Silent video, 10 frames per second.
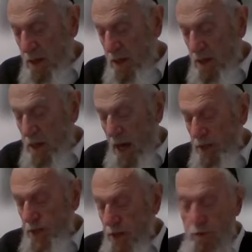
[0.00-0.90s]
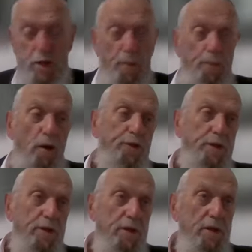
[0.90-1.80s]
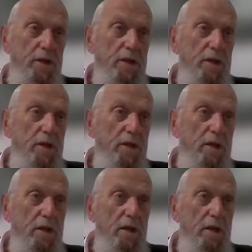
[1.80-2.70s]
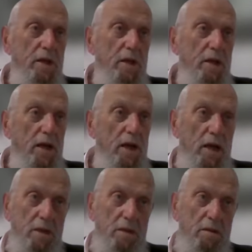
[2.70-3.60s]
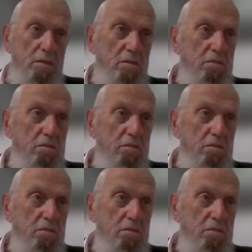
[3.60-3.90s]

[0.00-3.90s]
he actually was a prophet. And